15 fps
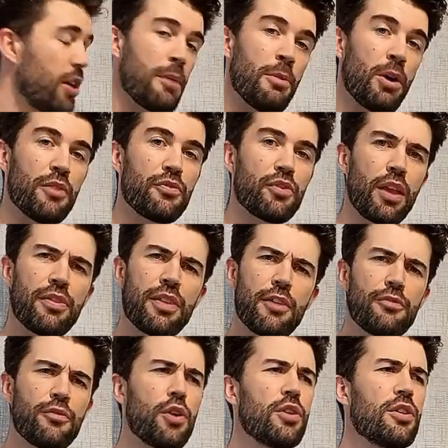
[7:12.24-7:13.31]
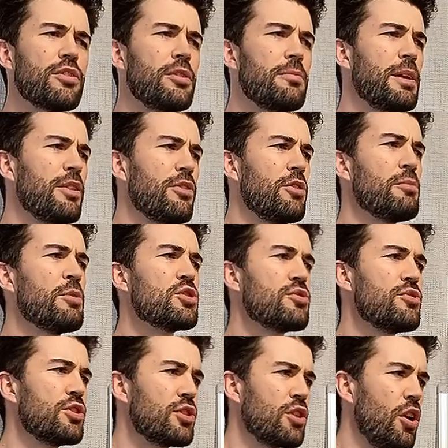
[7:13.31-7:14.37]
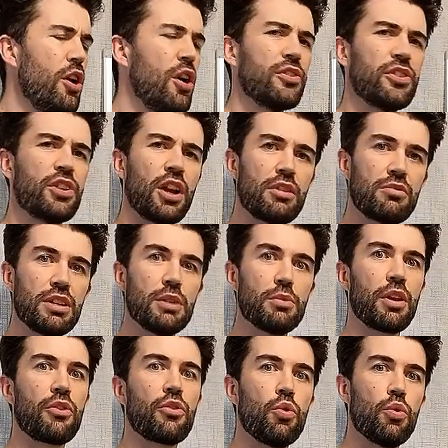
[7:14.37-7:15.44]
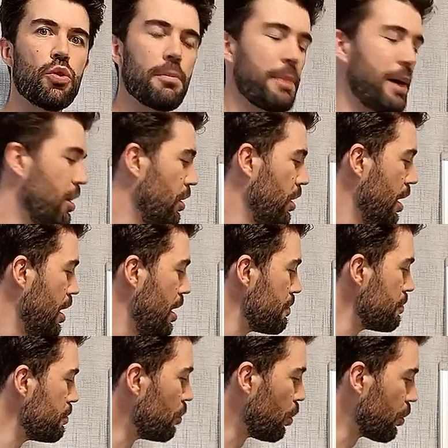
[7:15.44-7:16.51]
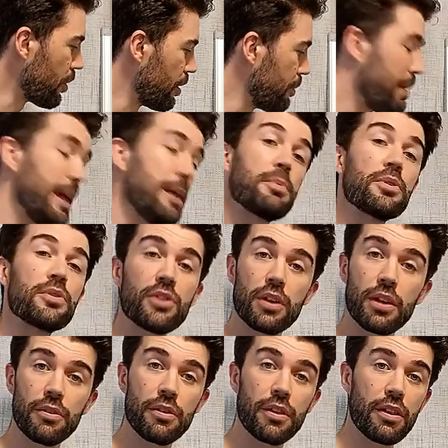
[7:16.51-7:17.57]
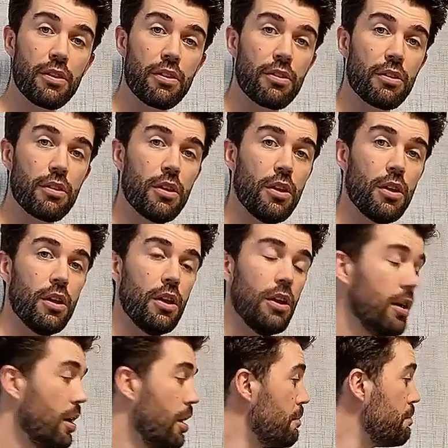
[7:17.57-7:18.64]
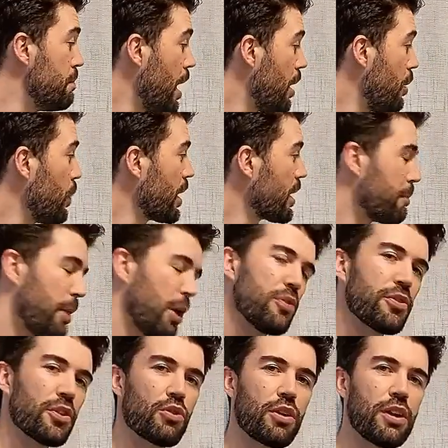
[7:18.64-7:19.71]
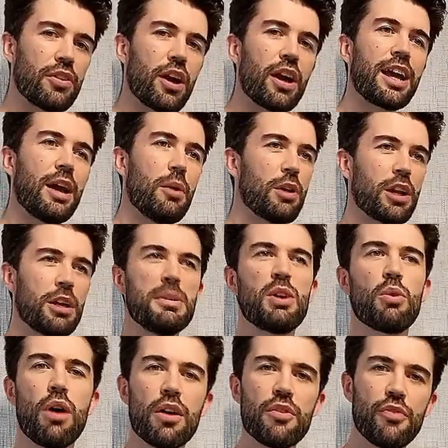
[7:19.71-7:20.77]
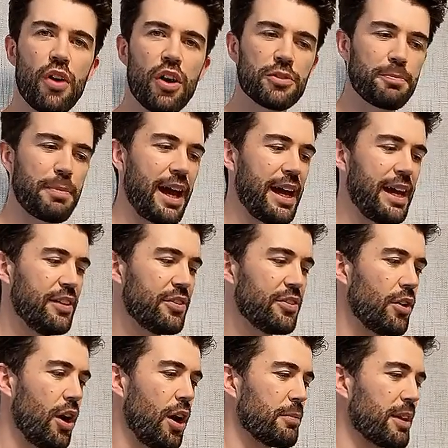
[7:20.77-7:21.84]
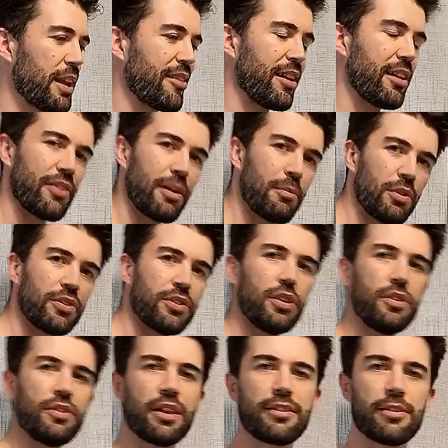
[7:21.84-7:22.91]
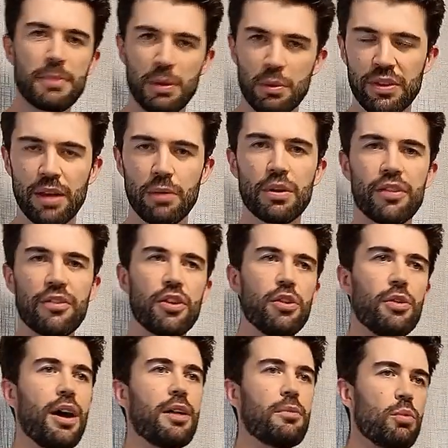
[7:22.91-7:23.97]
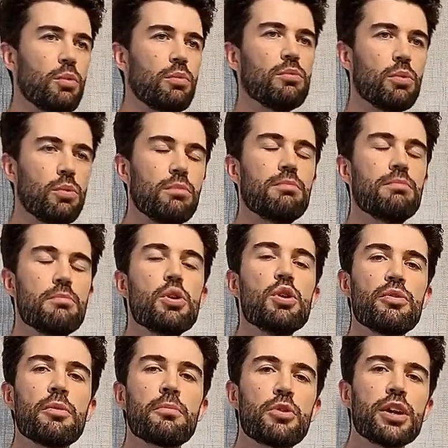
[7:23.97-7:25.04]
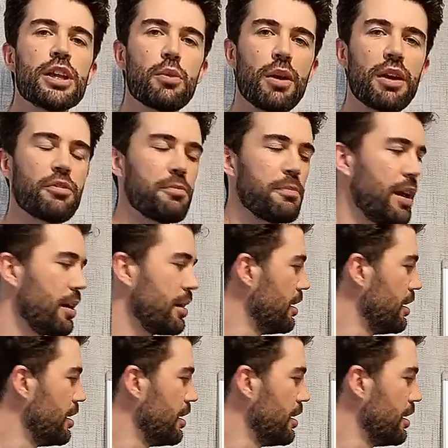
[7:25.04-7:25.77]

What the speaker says: might feel like they're focused a bit too much on the task and I really want to talk about more the people side of things. But we're going to both agree that, okay, we're going to be quite fast paced. I'm going to tell them what to do. They'll tell me what they want to do, and we'll move on pretty quick from there.